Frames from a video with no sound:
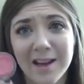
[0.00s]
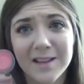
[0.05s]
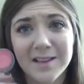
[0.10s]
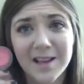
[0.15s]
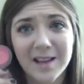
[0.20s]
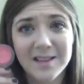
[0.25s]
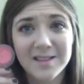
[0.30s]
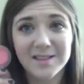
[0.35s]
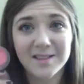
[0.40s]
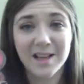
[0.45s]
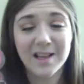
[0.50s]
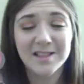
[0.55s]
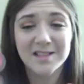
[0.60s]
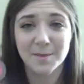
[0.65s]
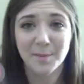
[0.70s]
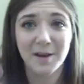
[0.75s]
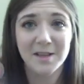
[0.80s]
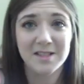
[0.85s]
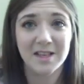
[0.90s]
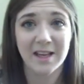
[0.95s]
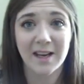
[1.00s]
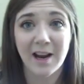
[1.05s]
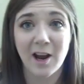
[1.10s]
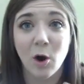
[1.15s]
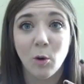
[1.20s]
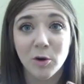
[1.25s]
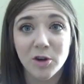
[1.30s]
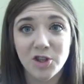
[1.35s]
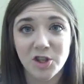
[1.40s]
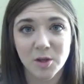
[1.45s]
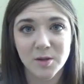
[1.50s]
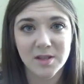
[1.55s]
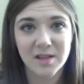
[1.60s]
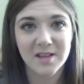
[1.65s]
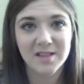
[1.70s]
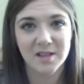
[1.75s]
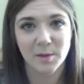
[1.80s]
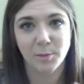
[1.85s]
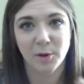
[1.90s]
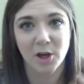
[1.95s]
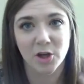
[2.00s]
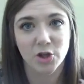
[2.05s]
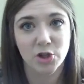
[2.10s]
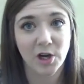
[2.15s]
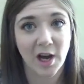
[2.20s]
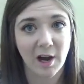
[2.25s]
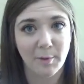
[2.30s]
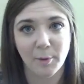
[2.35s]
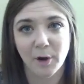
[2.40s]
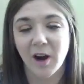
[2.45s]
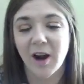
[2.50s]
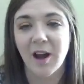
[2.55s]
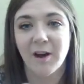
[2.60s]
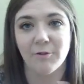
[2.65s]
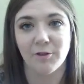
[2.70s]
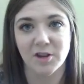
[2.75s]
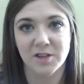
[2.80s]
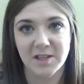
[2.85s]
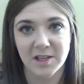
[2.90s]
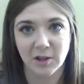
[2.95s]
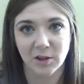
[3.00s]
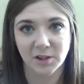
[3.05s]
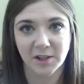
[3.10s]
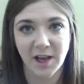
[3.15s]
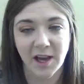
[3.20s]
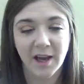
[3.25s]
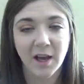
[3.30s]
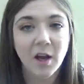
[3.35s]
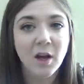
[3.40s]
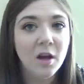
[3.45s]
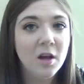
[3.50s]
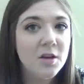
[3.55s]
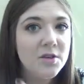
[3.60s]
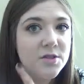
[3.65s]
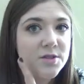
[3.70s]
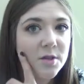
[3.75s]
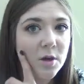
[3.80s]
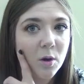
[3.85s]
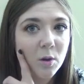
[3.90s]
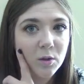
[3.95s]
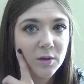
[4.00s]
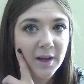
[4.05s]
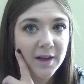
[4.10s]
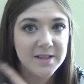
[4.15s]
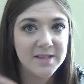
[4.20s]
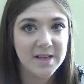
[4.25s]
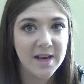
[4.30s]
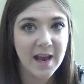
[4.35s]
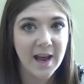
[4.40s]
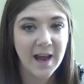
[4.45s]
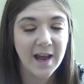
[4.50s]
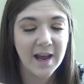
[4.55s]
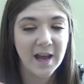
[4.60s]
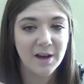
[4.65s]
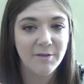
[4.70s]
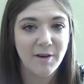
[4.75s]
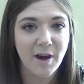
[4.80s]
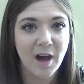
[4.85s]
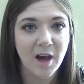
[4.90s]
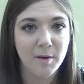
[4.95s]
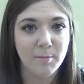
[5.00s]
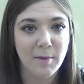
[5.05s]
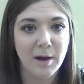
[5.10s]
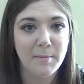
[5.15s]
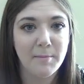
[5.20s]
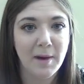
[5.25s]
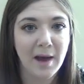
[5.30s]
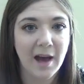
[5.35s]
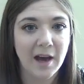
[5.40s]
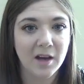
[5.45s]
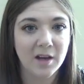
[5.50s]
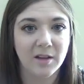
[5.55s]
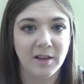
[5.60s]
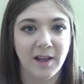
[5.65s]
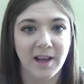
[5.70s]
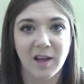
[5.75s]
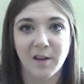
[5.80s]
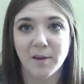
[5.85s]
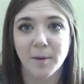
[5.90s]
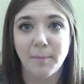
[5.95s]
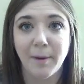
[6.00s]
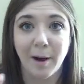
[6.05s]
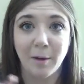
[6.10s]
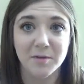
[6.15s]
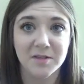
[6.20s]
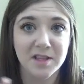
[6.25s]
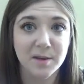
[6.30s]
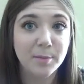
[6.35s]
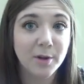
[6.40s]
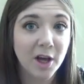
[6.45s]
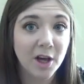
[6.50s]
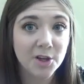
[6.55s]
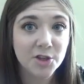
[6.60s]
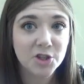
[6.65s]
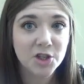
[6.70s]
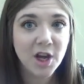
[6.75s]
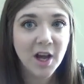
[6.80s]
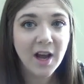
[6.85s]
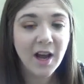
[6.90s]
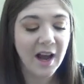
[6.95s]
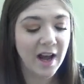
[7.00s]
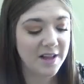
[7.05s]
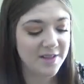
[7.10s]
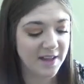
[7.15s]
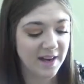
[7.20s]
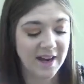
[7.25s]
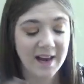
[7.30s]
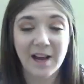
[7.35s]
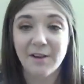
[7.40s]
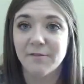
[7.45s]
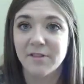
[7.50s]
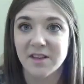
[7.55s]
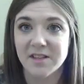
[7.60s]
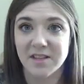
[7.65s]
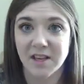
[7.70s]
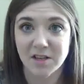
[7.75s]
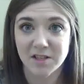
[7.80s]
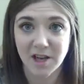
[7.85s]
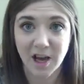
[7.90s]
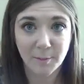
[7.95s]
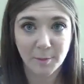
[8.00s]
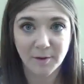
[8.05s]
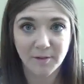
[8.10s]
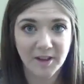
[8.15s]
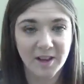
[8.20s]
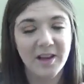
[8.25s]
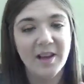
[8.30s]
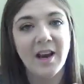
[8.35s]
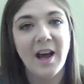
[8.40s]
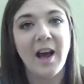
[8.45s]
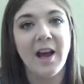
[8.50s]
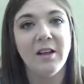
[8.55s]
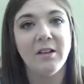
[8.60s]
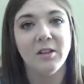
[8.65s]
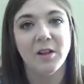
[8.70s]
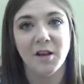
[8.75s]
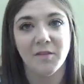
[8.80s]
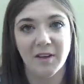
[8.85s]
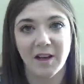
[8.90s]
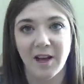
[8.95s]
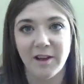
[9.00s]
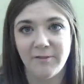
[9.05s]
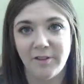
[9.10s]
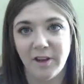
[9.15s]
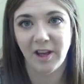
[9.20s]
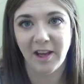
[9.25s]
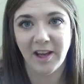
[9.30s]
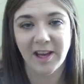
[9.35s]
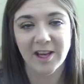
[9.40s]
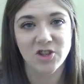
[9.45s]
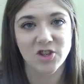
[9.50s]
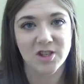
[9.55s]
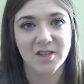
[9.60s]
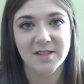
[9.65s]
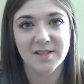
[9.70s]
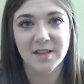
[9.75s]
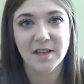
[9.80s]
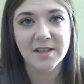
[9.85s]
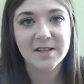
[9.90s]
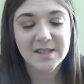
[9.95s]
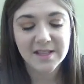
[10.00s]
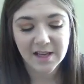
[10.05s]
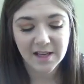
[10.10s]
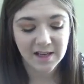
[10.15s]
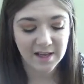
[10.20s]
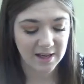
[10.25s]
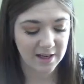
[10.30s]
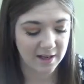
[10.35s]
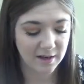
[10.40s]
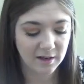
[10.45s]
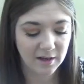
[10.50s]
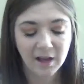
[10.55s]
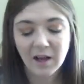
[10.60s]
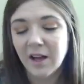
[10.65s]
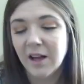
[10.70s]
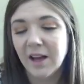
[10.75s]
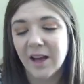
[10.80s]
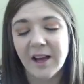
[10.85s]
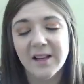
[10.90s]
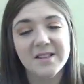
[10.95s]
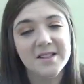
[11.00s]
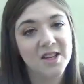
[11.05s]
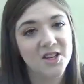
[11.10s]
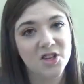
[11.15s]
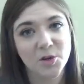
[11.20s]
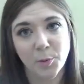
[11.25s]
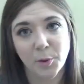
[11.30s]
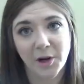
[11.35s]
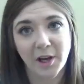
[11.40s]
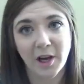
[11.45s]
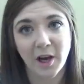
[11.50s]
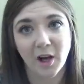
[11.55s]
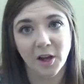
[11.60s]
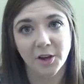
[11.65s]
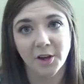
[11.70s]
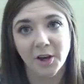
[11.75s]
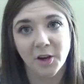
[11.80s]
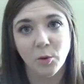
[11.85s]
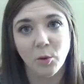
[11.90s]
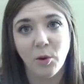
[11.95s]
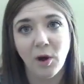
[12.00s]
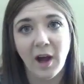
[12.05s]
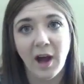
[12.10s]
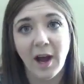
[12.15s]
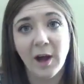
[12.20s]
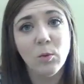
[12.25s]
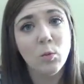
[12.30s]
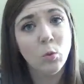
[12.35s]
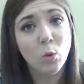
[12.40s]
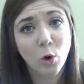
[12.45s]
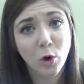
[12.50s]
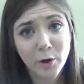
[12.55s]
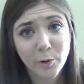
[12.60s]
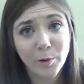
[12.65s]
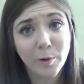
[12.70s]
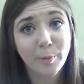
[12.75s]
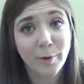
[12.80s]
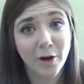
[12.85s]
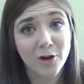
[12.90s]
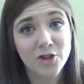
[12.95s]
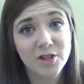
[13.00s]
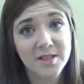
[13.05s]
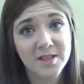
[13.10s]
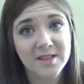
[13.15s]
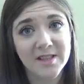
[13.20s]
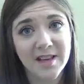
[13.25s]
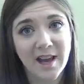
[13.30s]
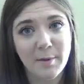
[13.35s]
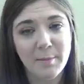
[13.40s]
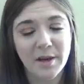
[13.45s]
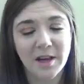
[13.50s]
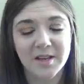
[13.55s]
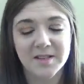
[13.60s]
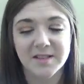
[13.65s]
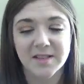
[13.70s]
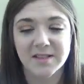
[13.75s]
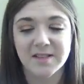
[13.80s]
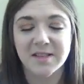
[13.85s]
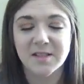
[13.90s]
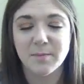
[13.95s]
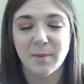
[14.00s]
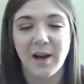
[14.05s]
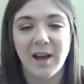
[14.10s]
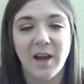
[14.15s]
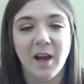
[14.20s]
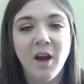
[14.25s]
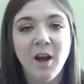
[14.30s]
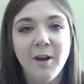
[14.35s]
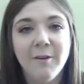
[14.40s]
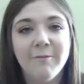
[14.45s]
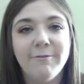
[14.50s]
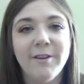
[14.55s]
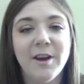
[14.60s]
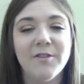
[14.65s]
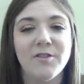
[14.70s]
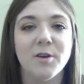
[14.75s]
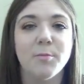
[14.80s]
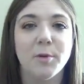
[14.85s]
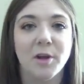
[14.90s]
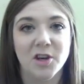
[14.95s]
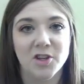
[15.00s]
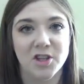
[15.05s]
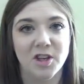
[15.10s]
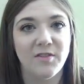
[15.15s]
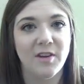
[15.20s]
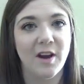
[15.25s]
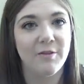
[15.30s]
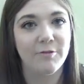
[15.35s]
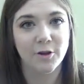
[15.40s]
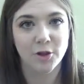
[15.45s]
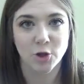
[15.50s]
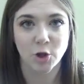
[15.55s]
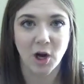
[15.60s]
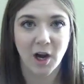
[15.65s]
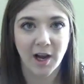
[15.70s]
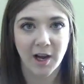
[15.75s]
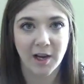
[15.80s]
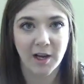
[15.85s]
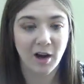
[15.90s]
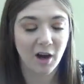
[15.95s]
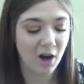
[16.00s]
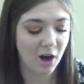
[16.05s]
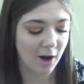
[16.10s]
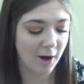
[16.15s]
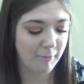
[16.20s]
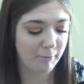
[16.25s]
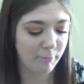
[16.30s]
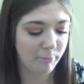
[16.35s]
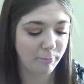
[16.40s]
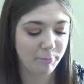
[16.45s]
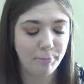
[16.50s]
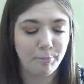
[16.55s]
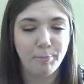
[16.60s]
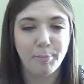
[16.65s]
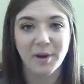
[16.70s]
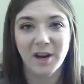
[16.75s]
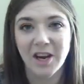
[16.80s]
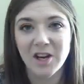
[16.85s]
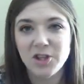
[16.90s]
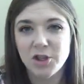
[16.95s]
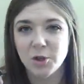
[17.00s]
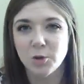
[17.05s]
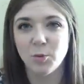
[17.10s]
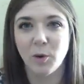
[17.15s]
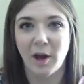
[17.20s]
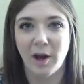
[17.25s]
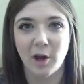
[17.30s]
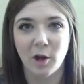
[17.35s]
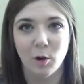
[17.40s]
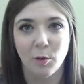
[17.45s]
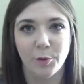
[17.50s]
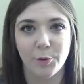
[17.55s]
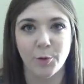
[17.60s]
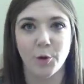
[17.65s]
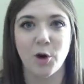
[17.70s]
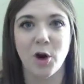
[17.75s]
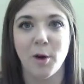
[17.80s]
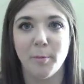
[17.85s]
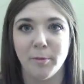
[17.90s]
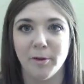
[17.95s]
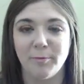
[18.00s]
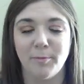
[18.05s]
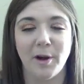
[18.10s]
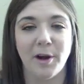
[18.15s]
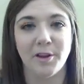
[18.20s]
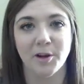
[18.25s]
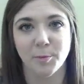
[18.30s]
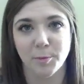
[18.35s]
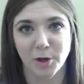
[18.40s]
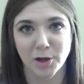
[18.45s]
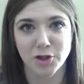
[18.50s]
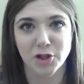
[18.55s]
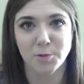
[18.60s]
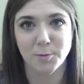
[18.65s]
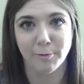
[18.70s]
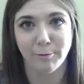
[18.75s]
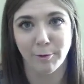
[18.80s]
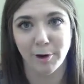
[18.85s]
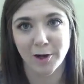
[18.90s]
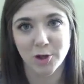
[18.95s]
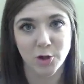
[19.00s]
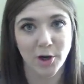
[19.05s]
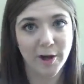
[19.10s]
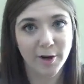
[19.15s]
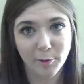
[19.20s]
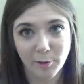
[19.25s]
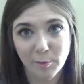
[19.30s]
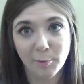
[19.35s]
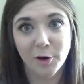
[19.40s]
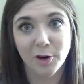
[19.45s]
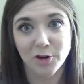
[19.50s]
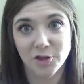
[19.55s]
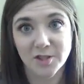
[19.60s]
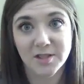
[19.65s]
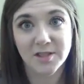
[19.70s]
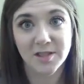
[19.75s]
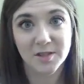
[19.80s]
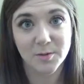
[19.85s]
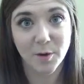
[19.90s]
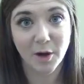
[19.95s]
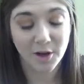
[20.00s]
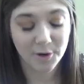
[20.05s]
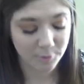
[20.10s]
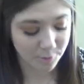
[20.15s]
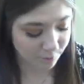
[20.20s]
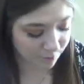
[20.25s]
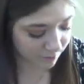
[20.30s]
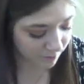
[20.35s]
it, it, it's amazing and I always use it as a blush topper every single day. So like today I have on my MAC like the bouncy blush and then I have this on top of it and I love it. I like it just sets it and it's such a pretty color. I would repurchase this again because this is my favorite blush I've ever tried. Um, but I do want to go through a couple of my other blushes before I try to repurchase this one.